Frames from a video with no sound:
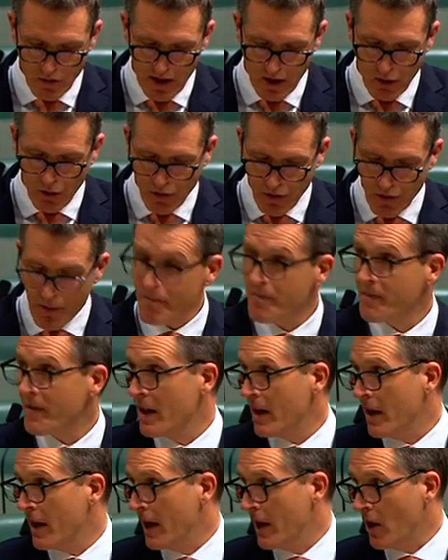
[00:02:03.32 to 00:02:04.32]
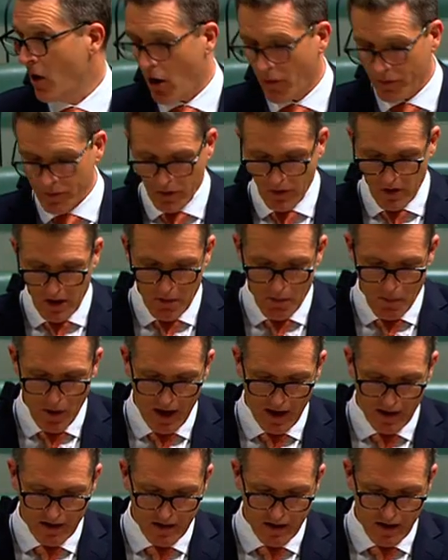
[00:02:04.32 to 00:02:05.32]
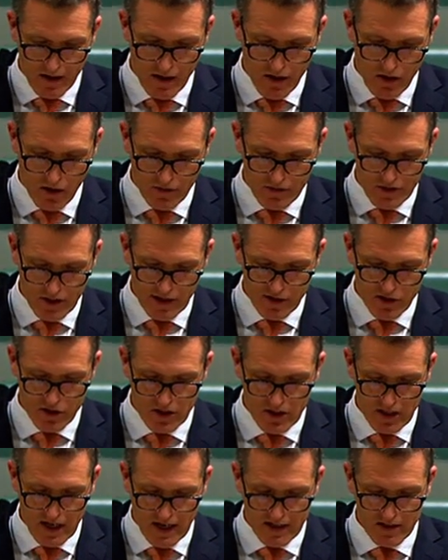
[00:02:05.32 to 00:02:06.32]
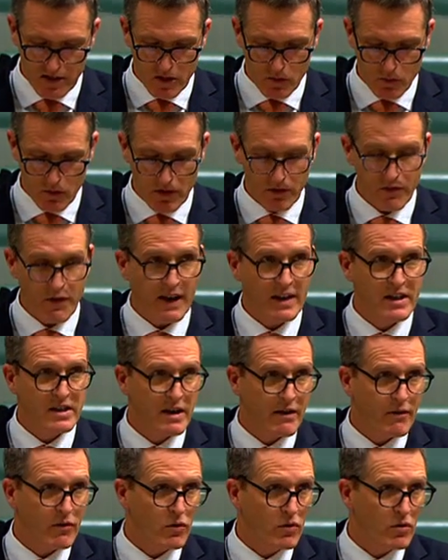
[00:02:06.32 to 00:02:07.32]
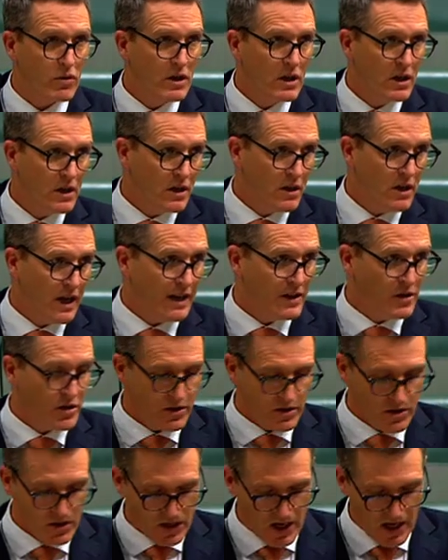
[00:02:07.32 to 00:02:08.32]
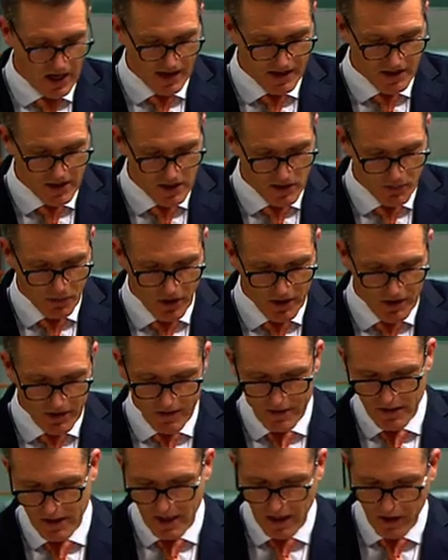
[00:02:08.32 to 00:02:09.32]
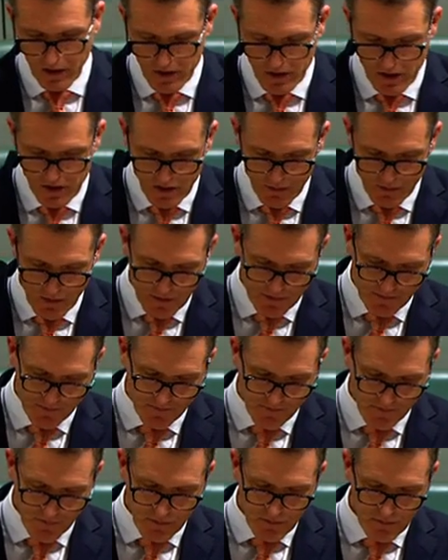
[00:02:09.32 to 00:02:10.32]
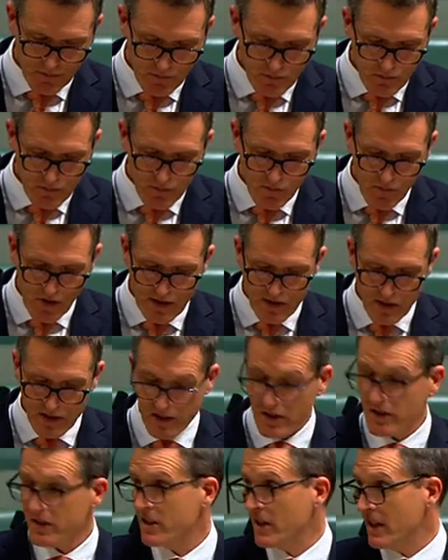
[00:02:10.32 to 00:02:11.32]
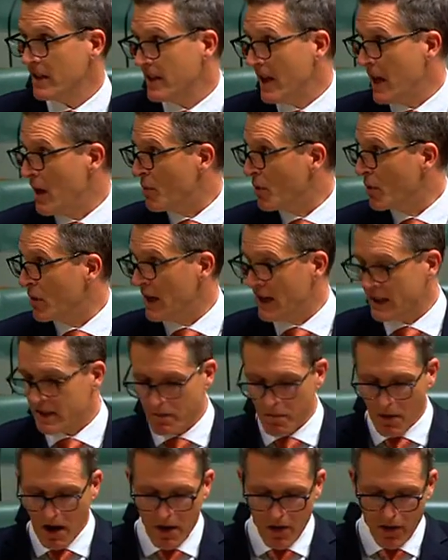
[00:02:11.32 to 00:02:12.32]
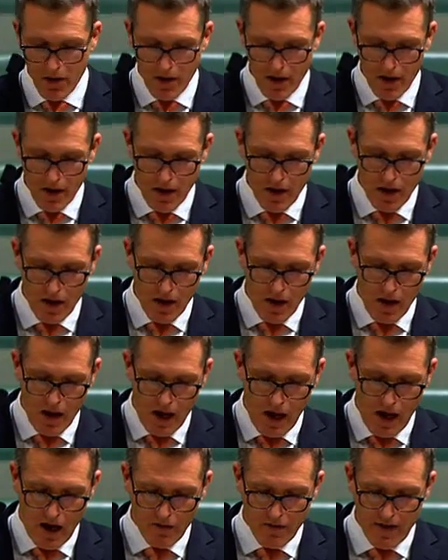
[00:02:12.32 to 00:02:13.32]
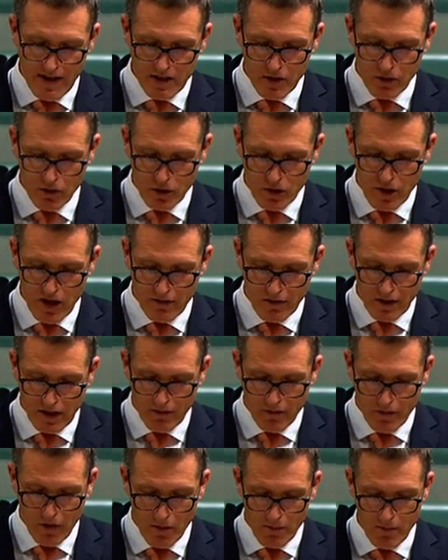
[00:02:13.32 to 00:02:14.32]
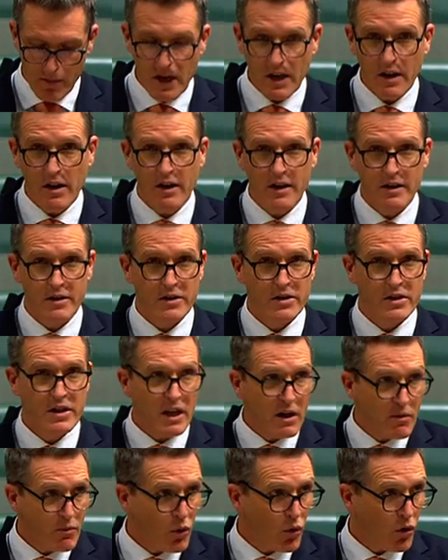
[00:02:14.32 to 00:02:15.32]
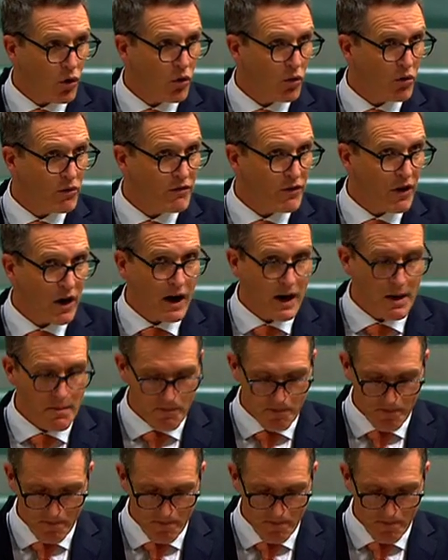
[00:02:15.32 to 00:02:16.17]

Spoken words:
health, and often the impact of such disasters will affect several nations and disparate ecosystems. Just as an example, last month a vessel travelling from India to Singapore caught fire